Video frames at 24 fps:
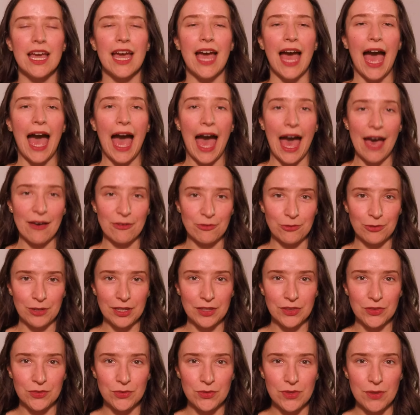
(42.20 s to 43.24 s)
Halfway
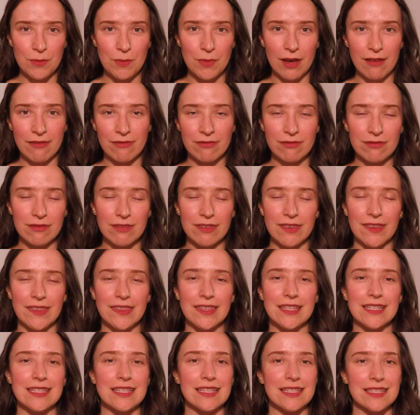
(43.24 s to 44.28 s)
through the month, and
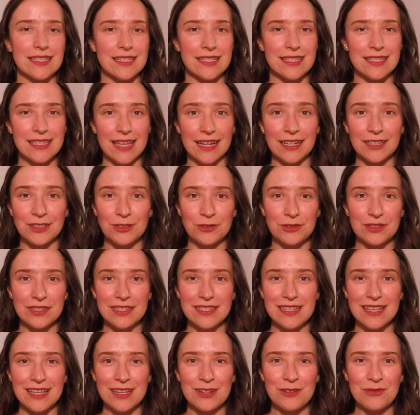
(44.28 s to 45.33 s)
this is the second
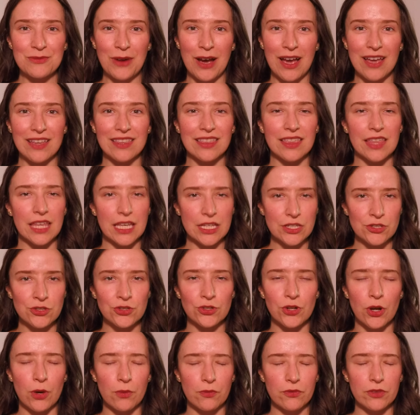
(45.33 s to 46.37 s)
reason why things
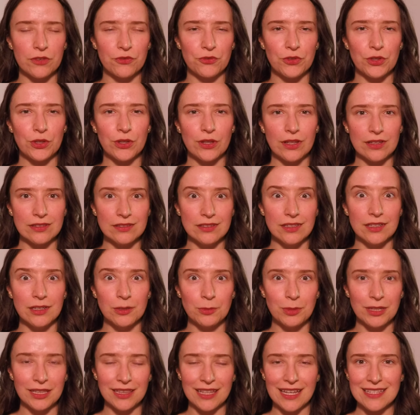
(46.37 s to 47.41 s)
should hopefully feel a little
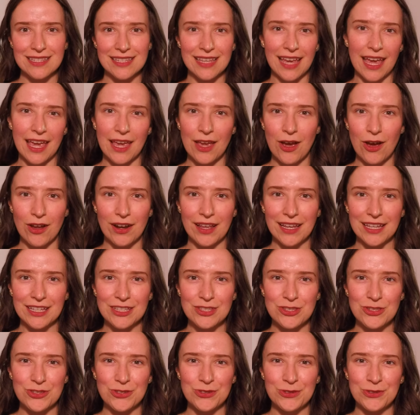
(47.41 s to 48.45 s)
bit less chaotic
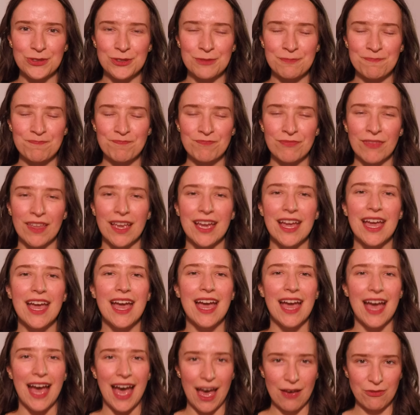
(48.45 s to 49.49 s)
in June,
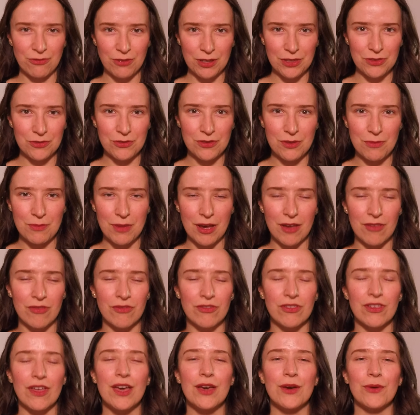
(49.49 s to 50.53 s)
halfway through the
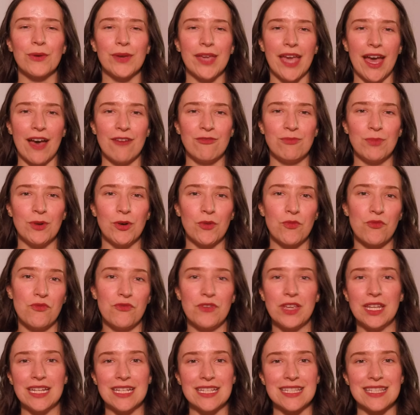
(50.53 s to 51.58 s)
month, we have both
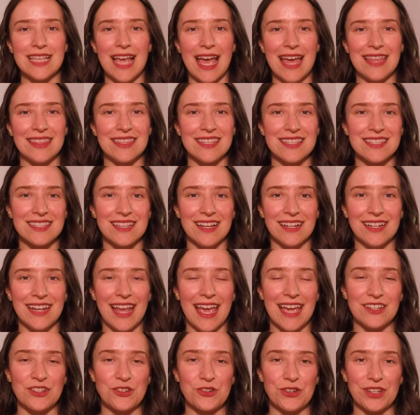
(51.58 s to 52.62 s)
Venus and the Sun
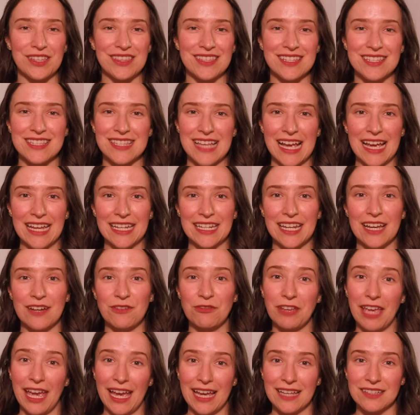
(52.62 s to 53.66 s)
entering the sign
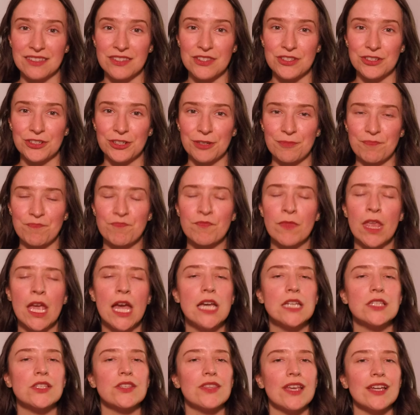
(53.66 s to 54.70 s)
of Cancer.
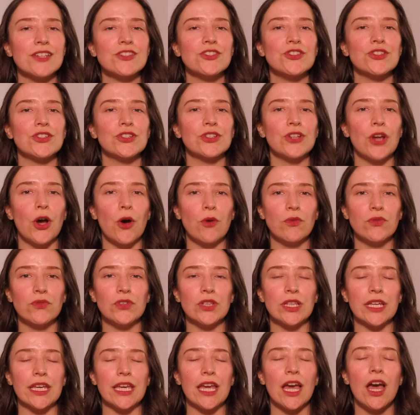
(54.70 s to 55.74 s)
So that should
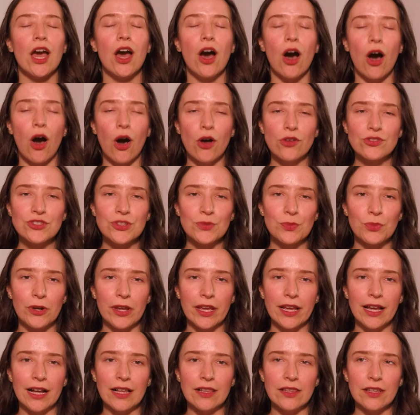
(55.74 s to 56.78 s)
hopefully also
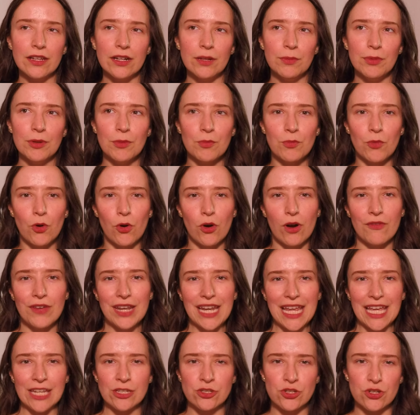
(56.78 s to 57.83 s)
bring a little bit more of
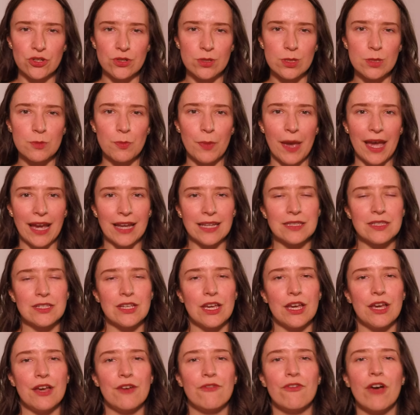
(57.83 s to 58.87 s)
an
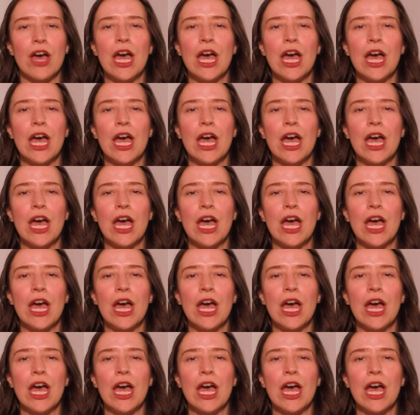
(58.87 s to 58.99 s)
introspective,